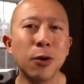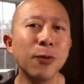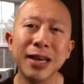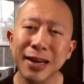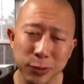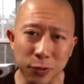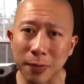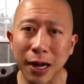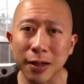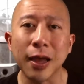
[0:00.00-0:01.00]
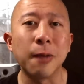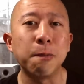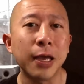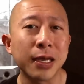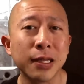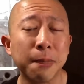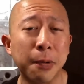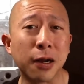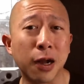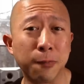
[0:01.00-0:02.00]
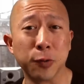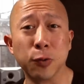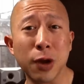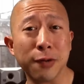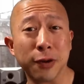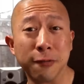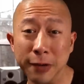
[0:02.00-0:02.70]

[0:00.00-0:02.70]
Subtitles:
going that extra mile and picking the puck up for the ref at a